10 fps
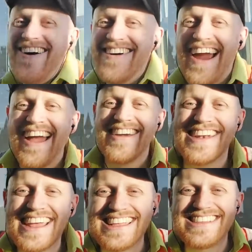all right,
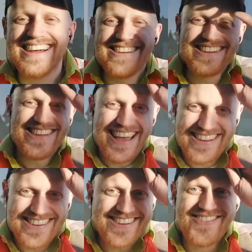when I get down to
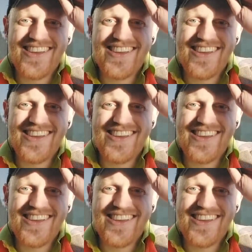Texas,